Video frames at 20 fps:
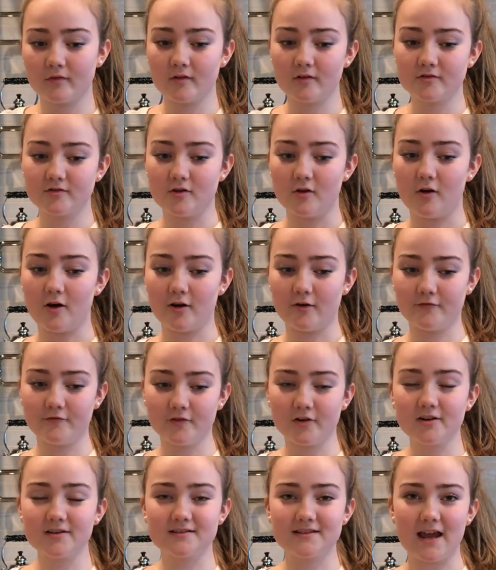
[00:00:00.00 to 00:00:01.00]
So our
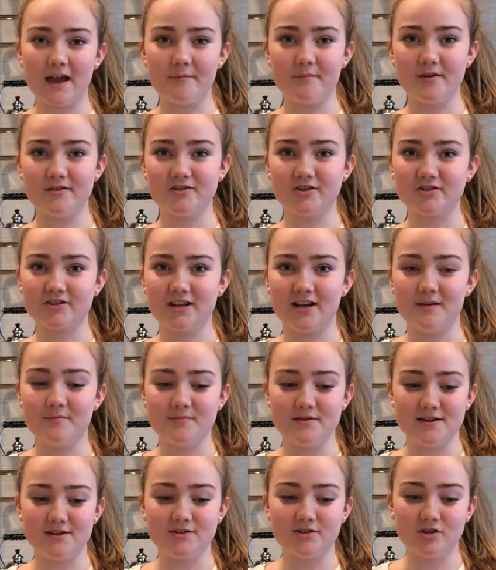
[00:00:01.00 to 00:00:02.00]
first step is just going to
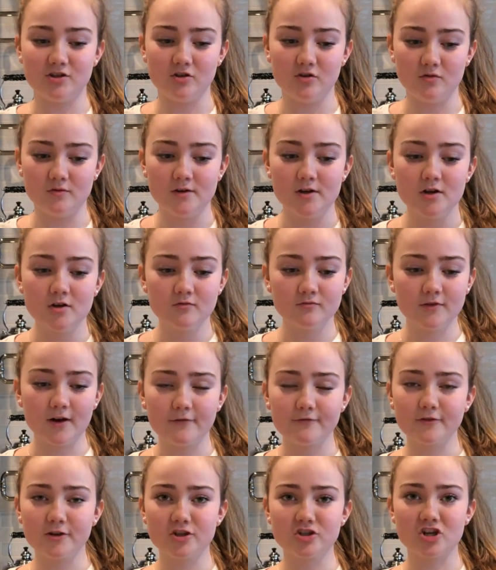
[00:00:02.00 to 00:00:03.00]
be to
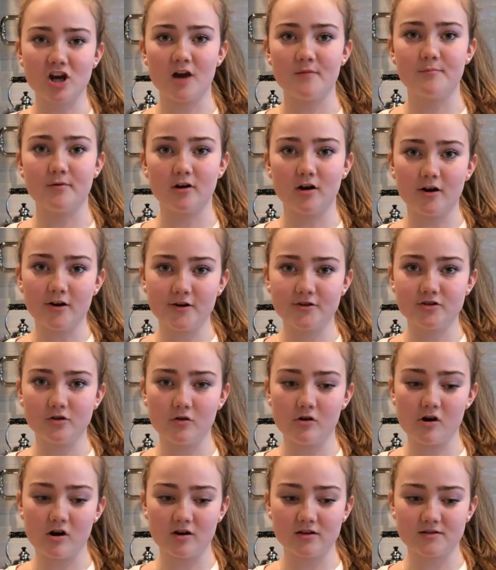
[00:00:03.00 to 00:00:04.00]
roughly chop our
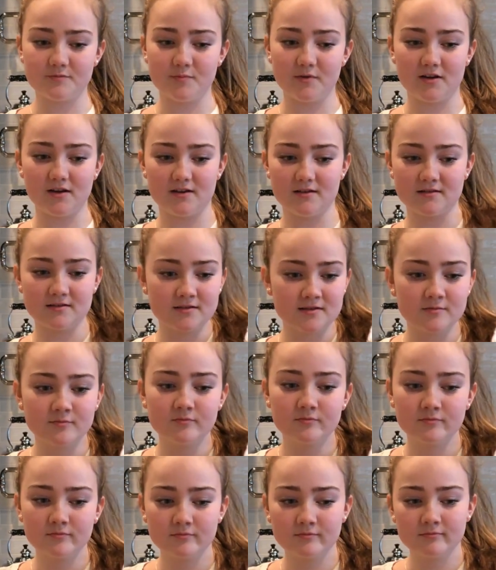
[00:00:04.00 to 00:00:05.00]
artichoke hearts because
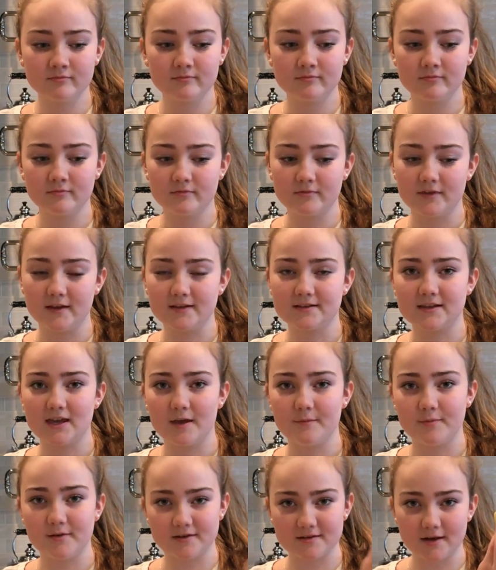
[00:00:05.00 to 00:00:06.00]
this
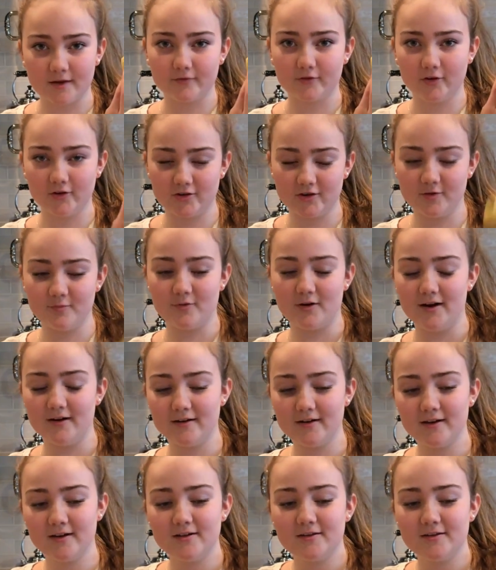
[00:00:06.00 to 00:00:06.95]
can't be stuffed into the bread.